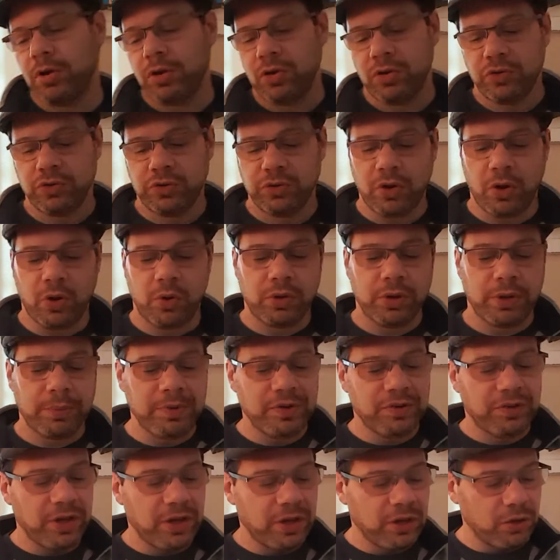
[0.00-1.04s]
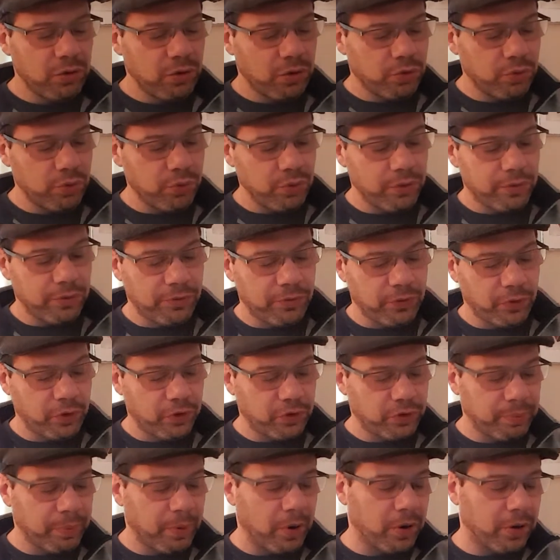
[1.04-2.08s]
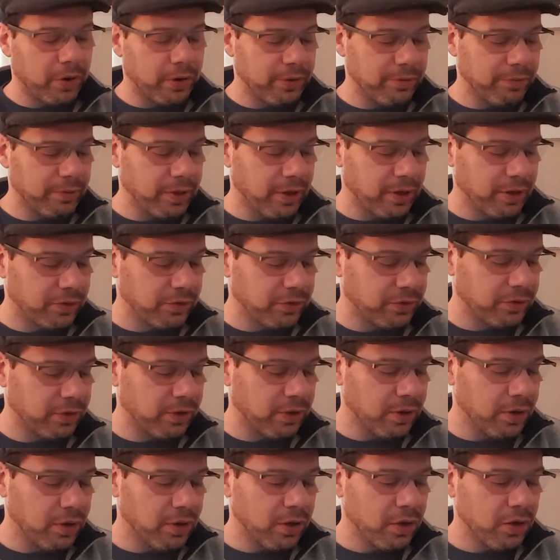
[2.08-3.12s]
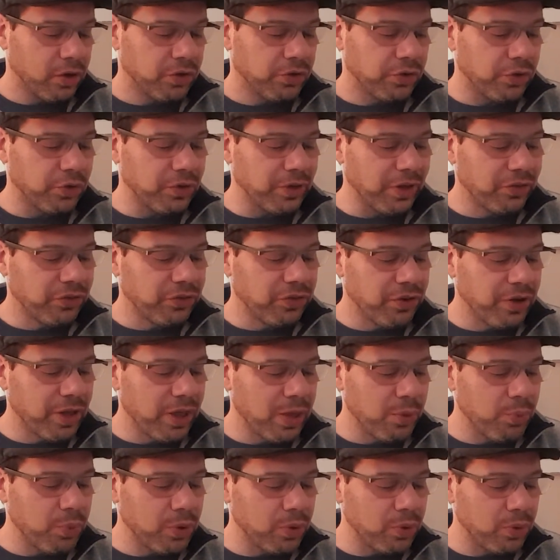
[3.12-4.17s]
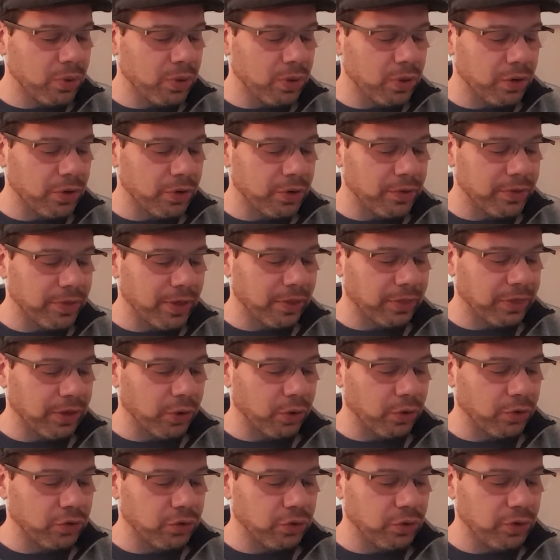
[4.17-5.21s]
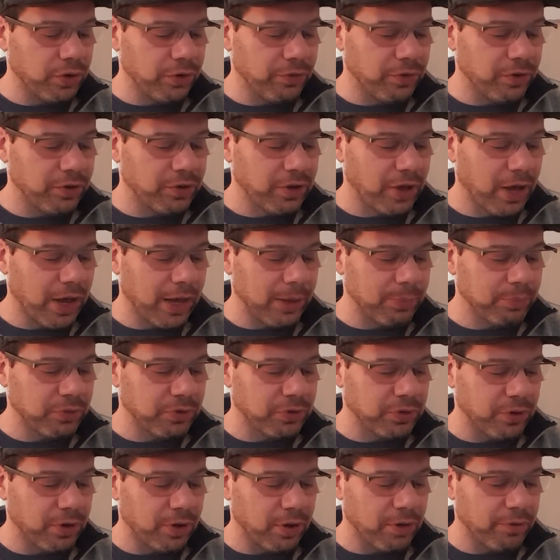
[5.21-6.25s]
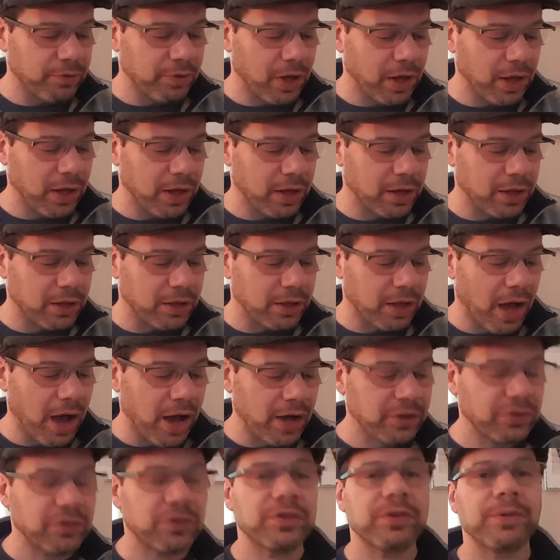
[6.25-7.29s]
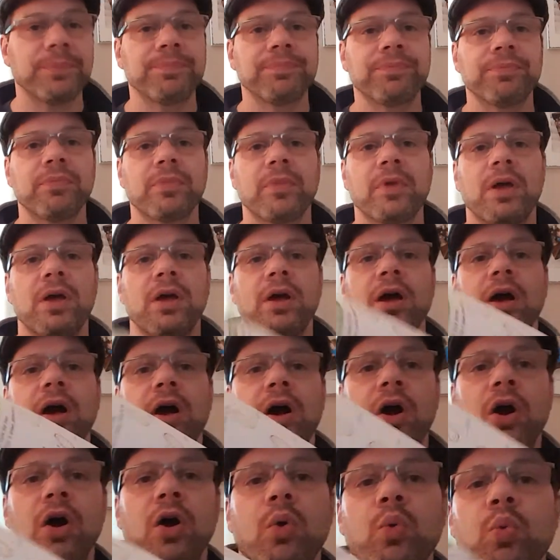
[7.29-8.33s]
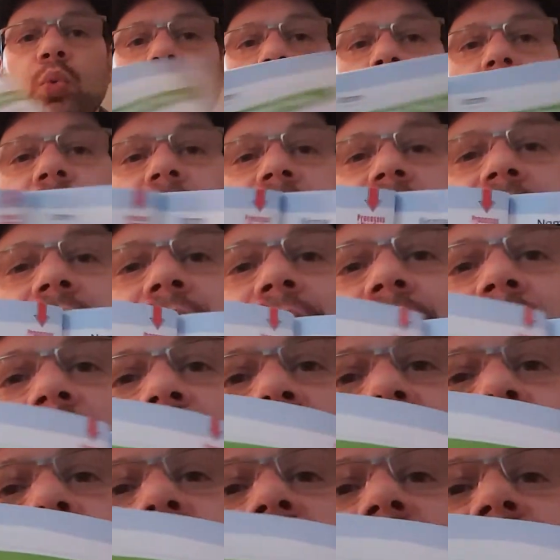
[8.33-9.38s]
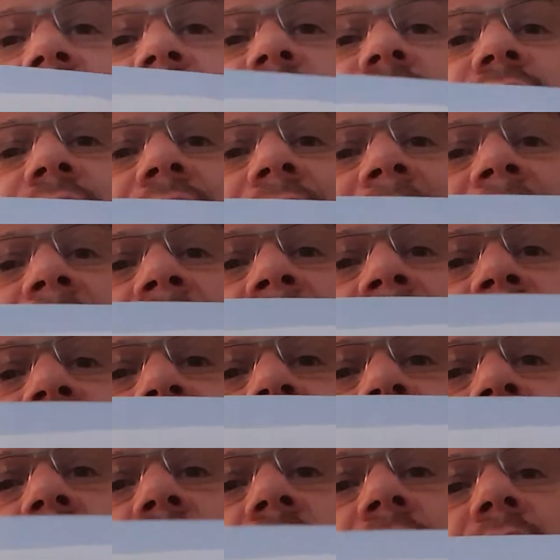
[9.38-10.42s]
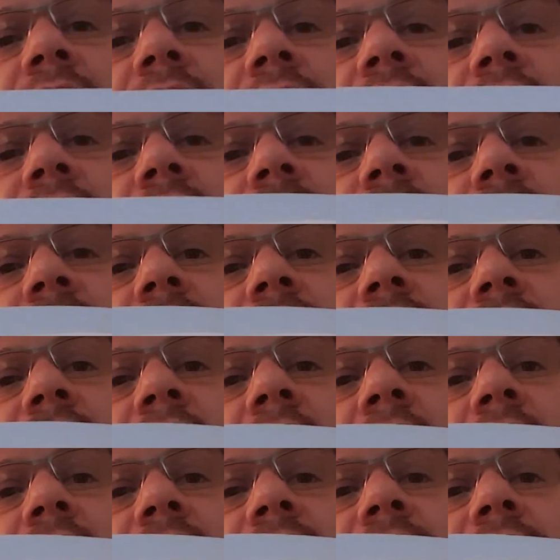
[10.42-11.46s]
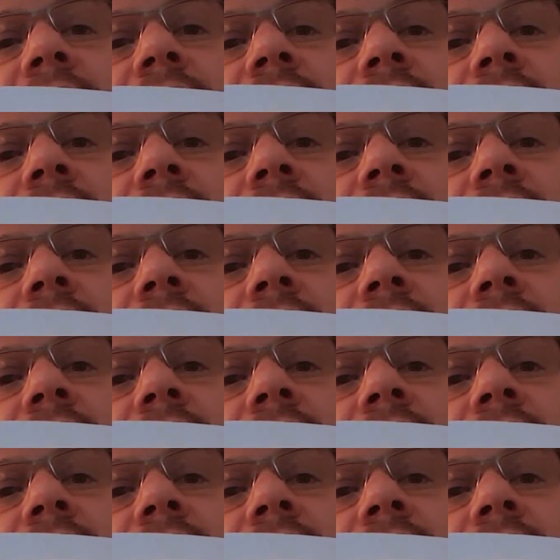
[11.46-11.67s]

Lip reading: So let me take you through the first part of this. So yesterday we learned that there are two different types of clocks. One is an analog clock.